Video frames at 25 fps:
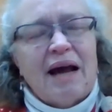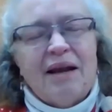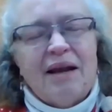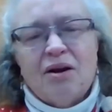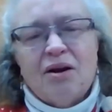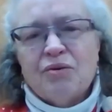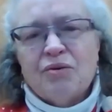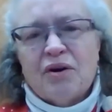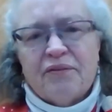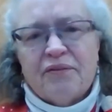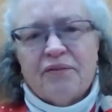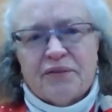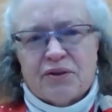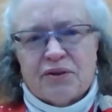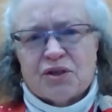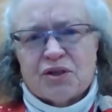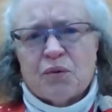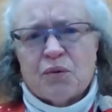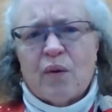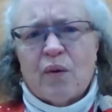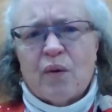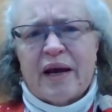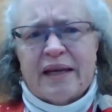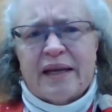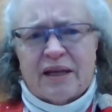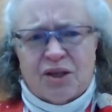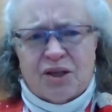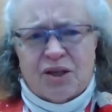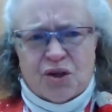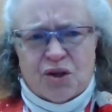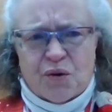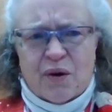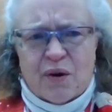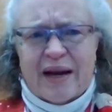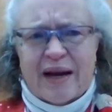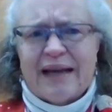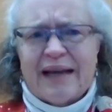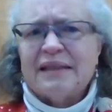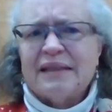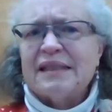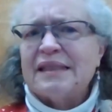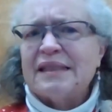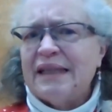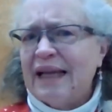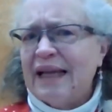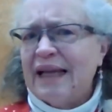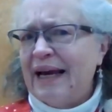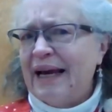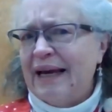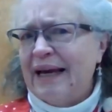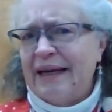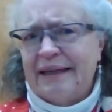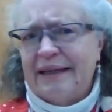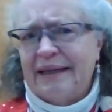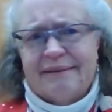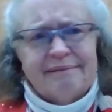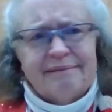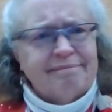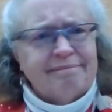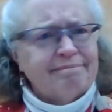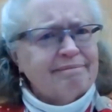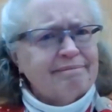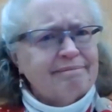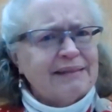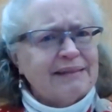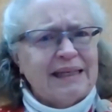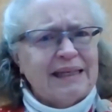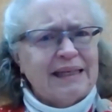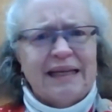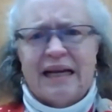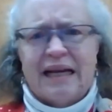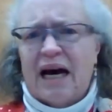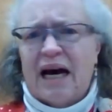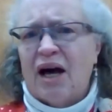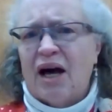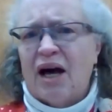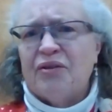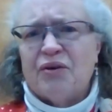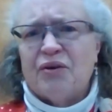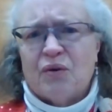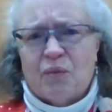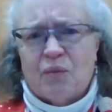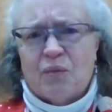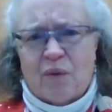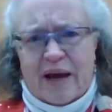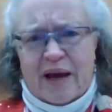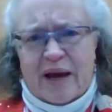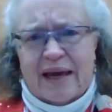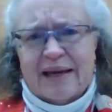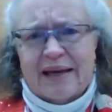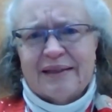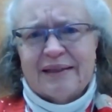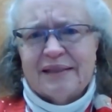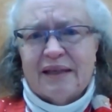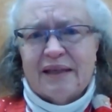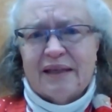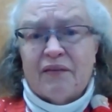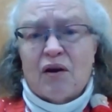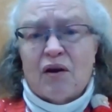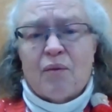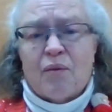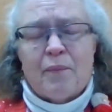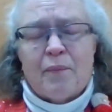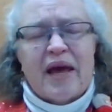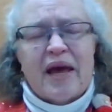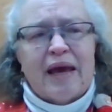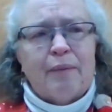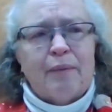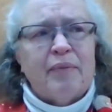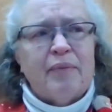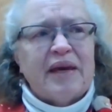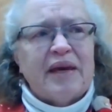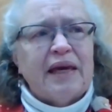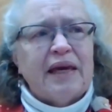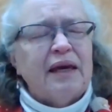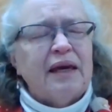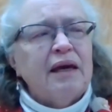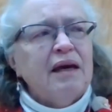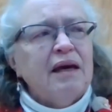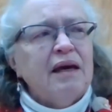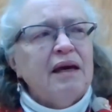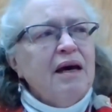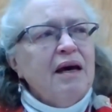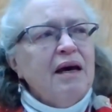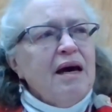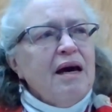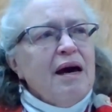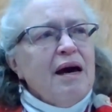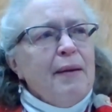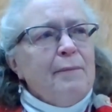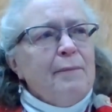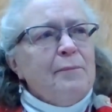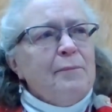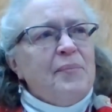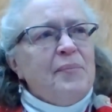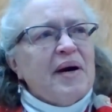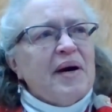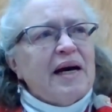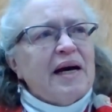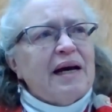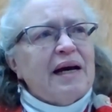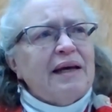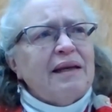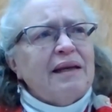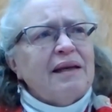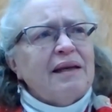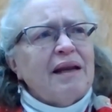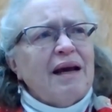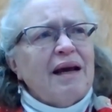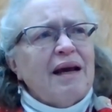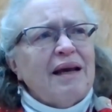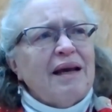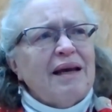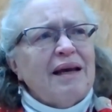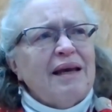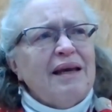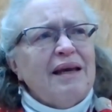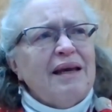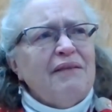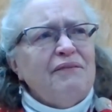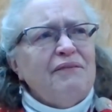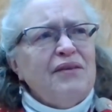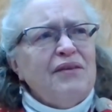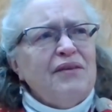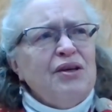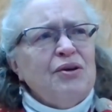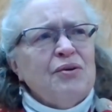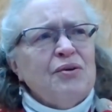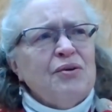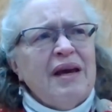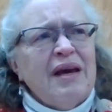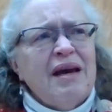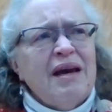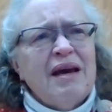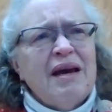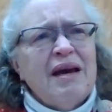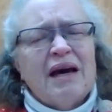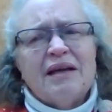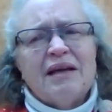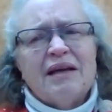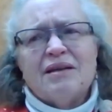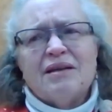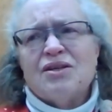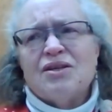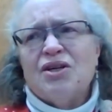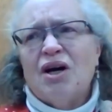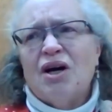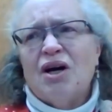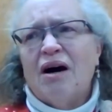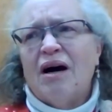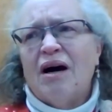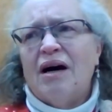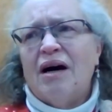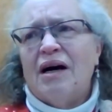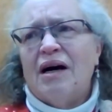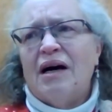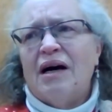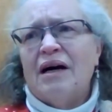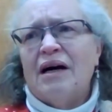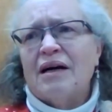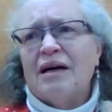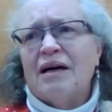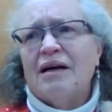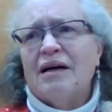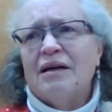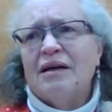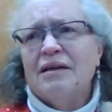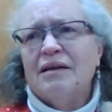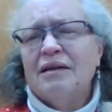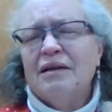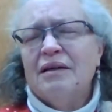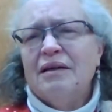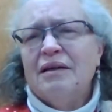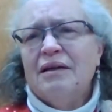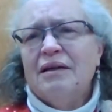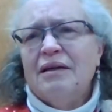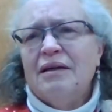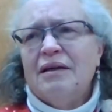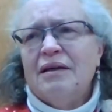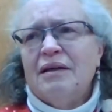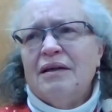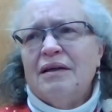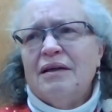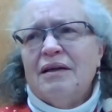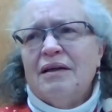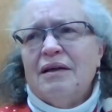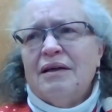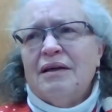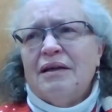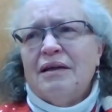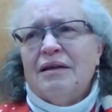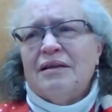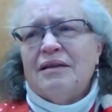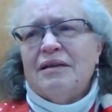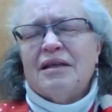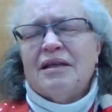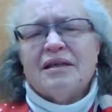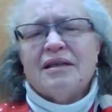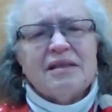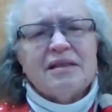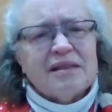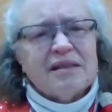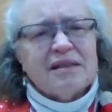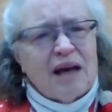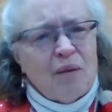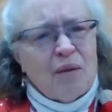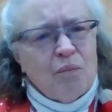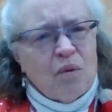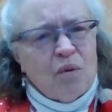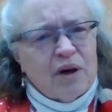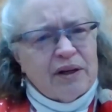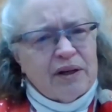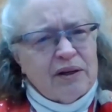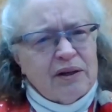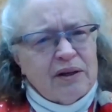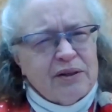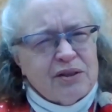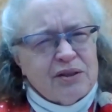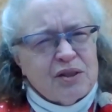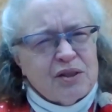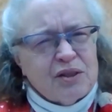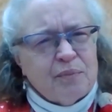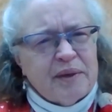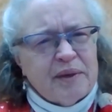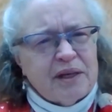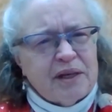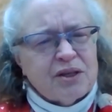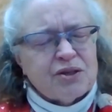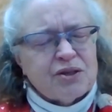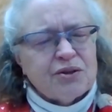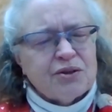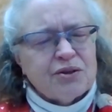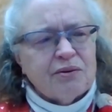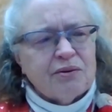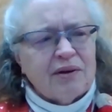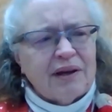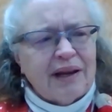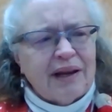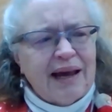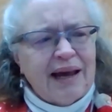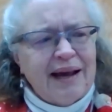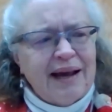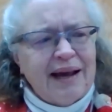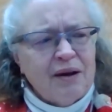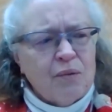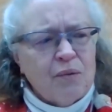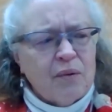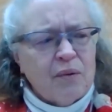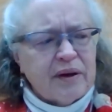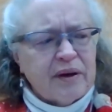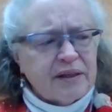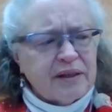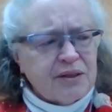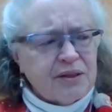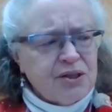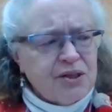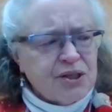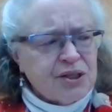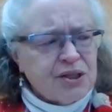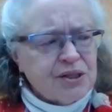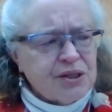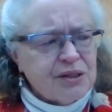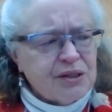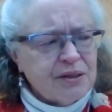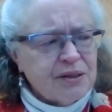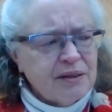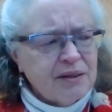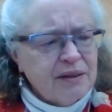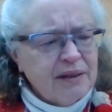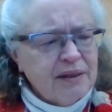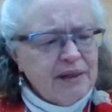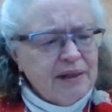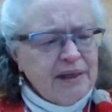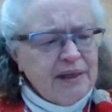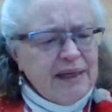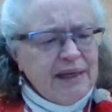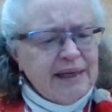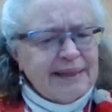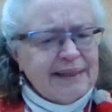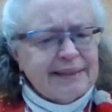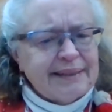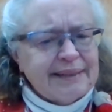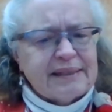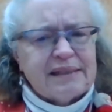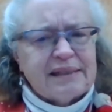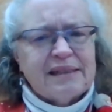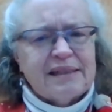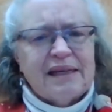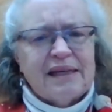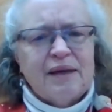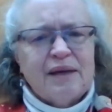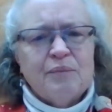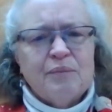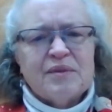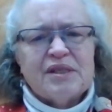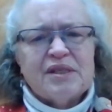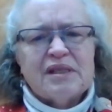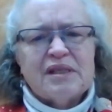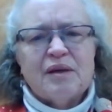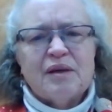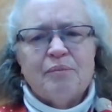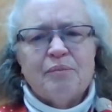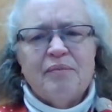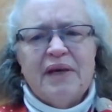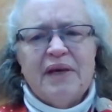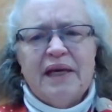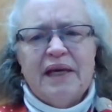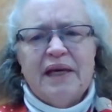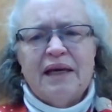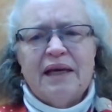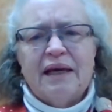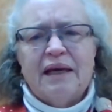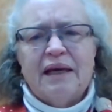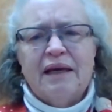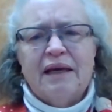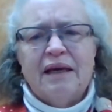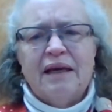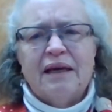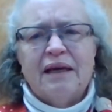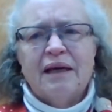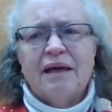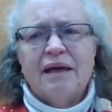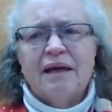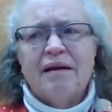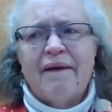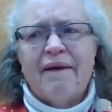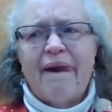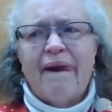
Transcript: I don't know if there's a way to translate in other ways, and there may be. But if you can't talk to someone who speaks your language, it seems to me